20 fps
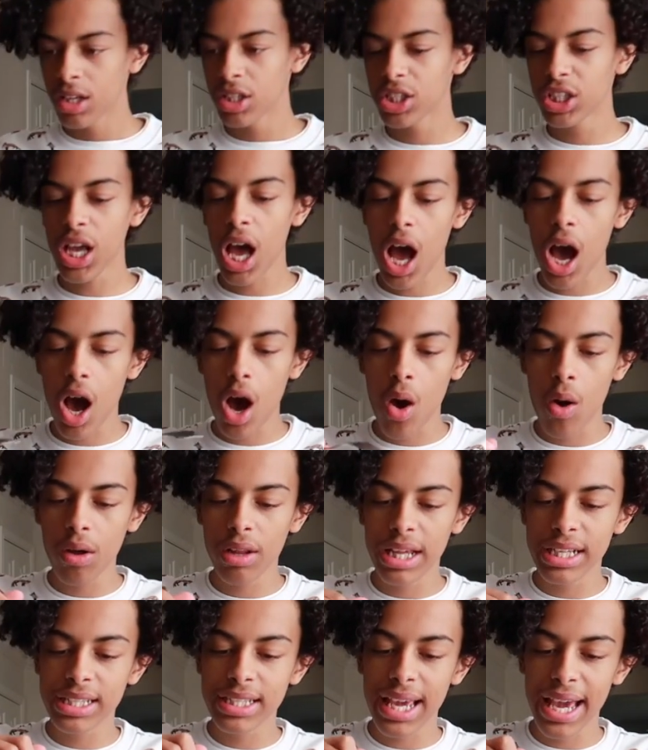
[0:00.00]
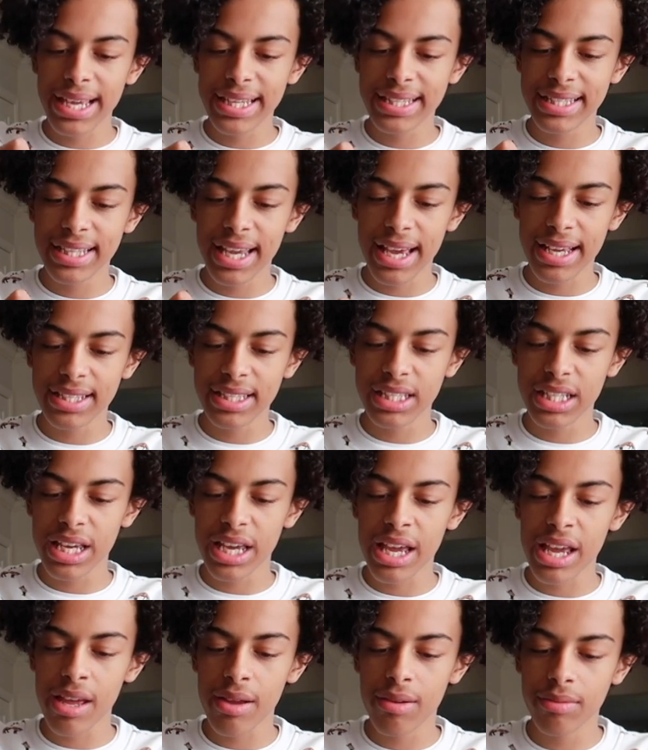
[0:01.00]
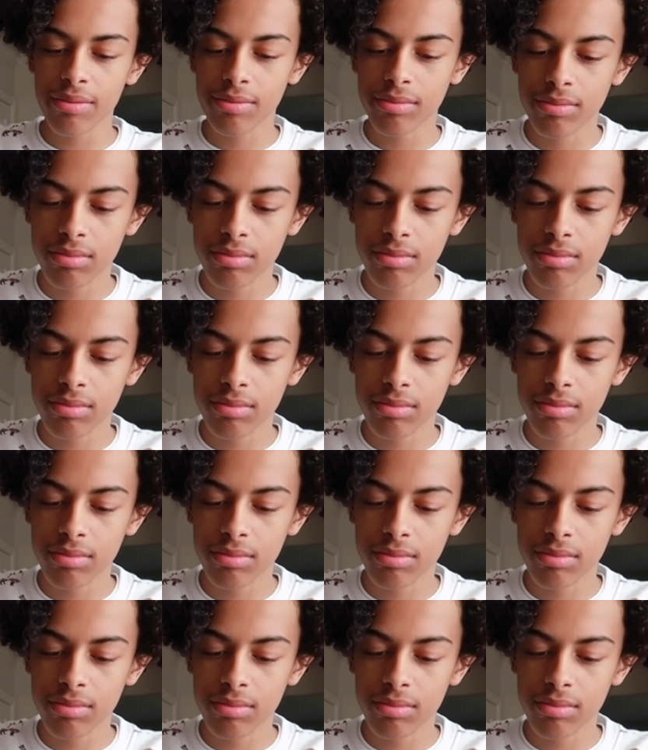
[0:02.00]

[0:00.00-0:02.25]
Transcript: So let's taste test it.